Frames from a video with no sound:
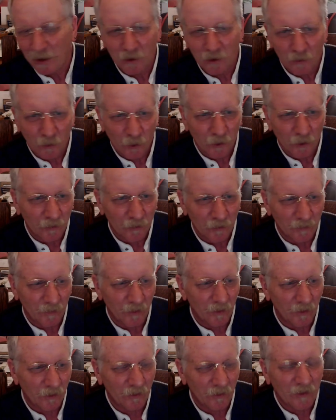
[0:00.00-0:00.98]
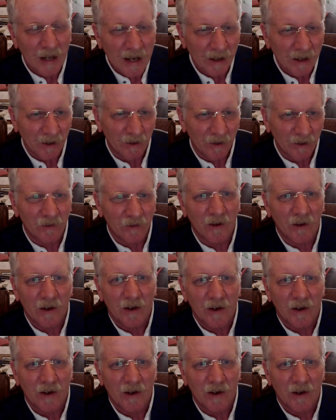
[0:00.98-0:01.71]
of her status,